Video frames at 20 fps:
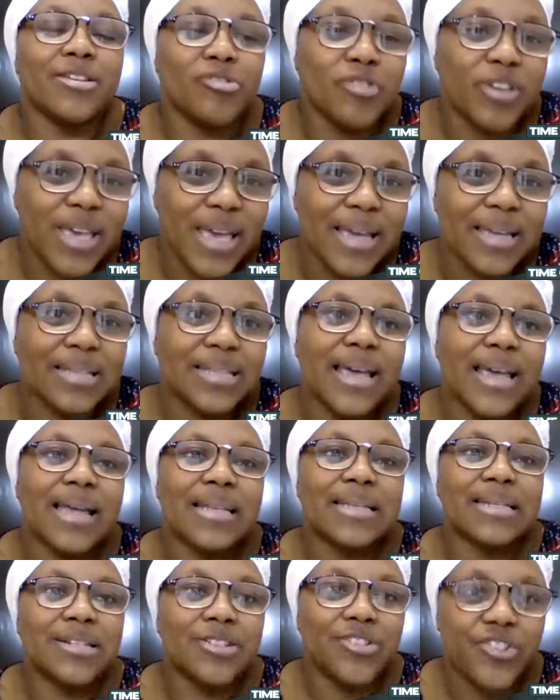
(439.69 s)

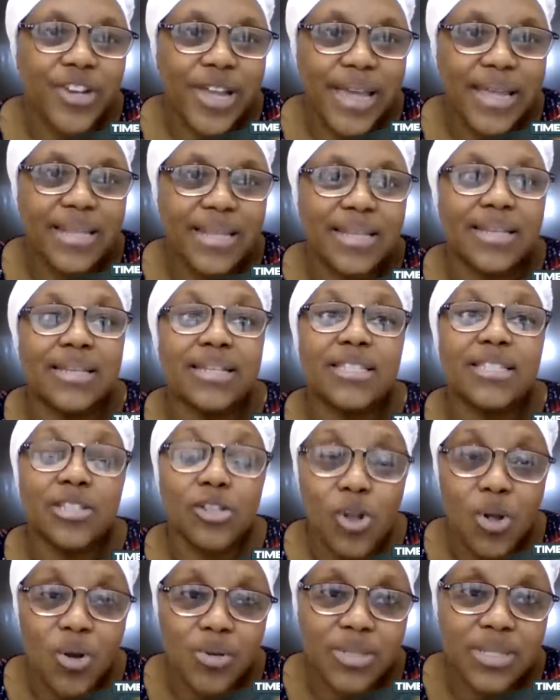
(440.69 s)
educated and trained in
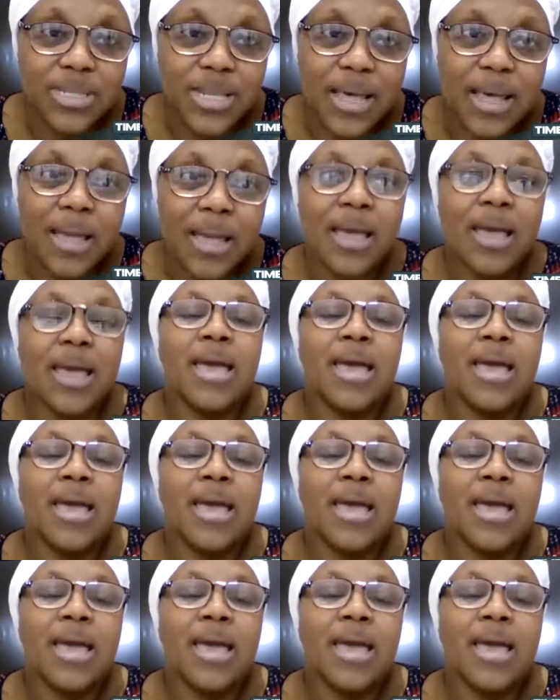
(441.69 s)
isiXhosa.